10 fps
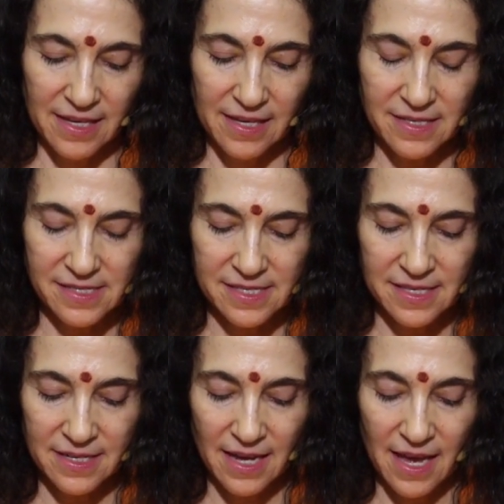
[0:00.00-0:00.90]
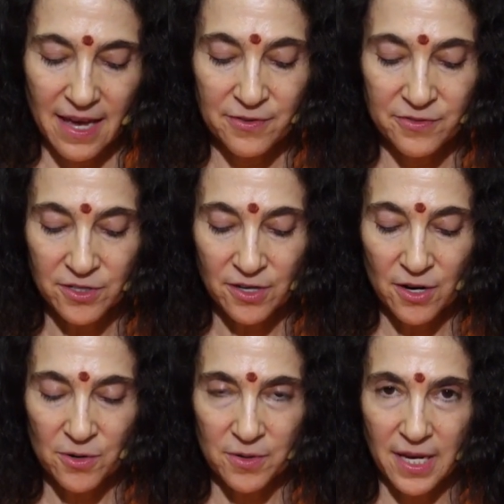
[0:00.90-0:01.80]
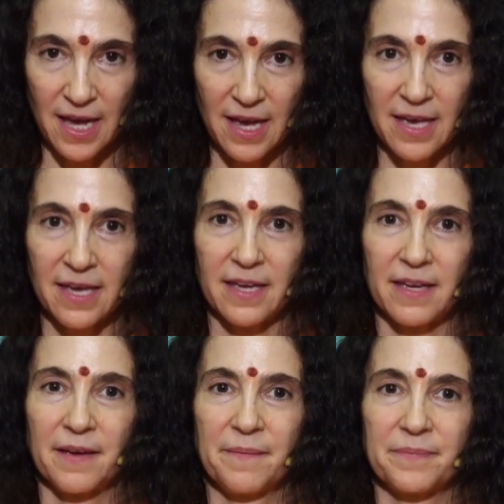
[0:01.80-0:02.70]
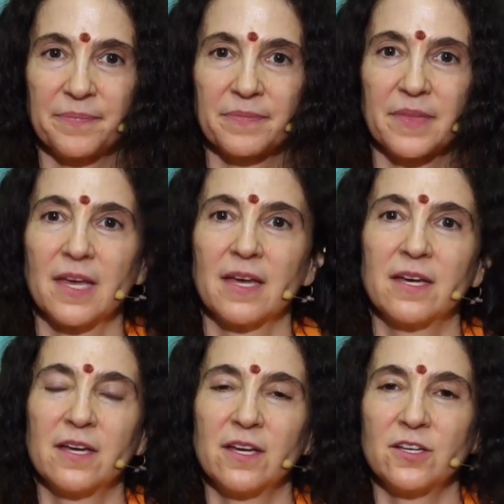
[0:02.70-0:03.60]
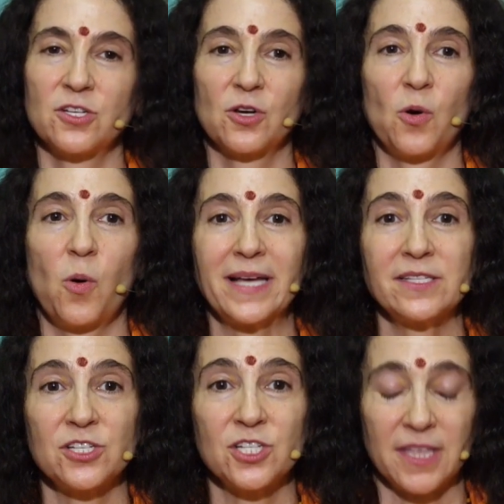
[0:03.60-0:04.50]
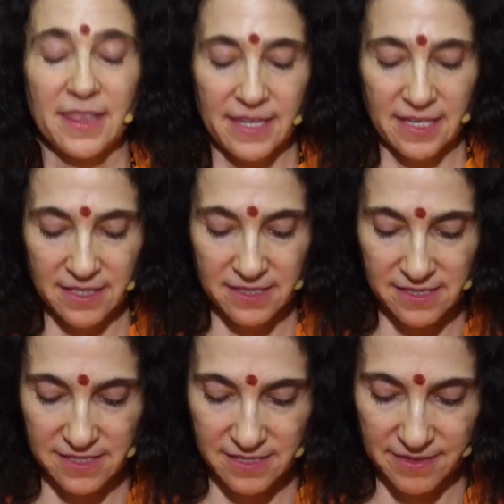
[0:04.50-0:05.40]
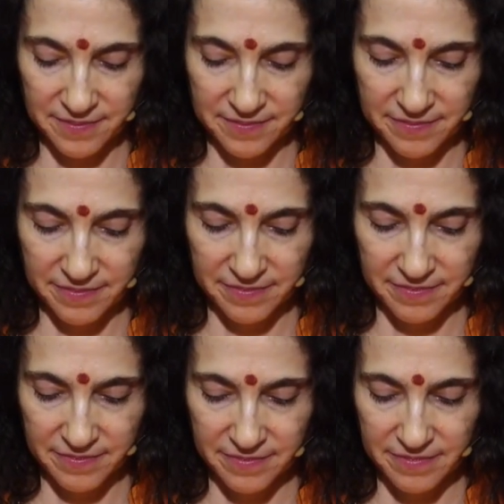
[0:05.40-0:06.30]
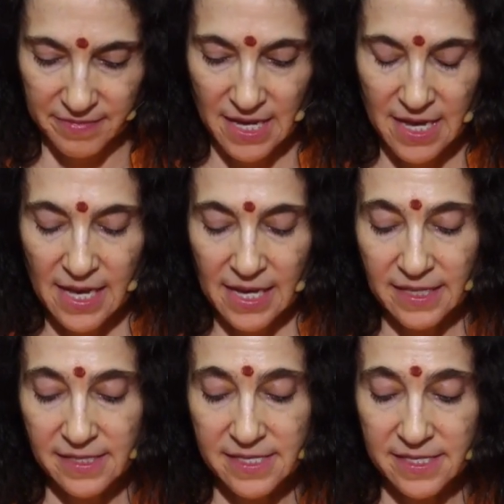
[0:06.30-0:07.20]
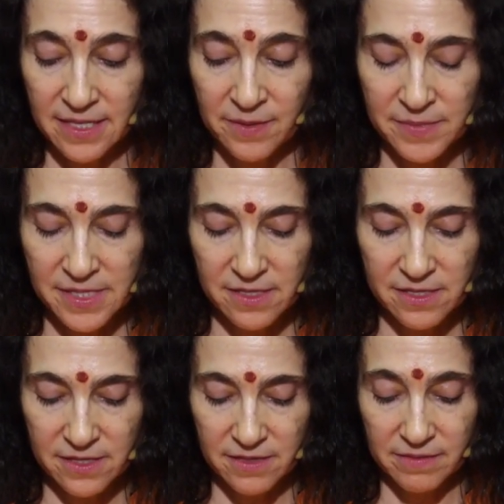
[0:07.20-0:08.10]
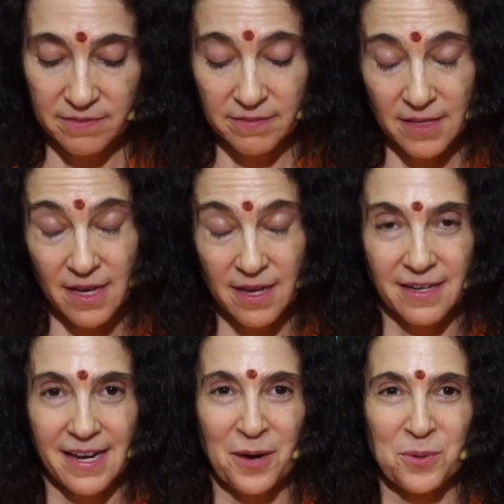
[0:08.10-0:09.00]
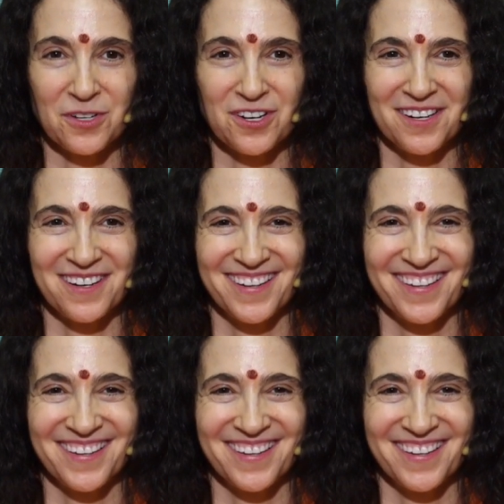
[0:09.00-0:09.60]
Is it ever okay to question things? It seems as, yeah, now we're on.